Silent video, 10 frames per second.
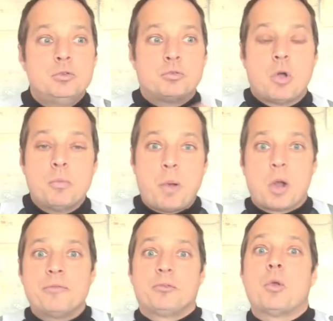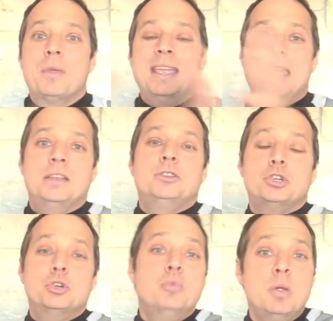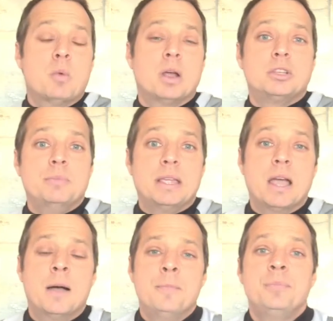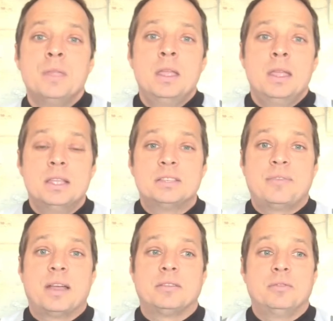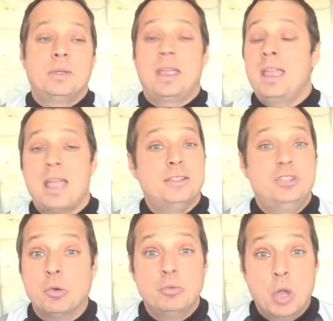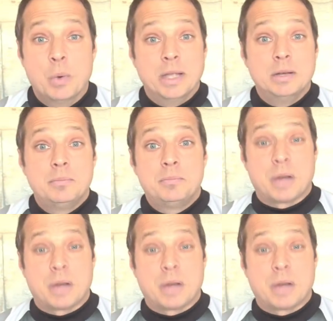Part of growing into who we want to become is the fact of knowing, hey, I don't know it,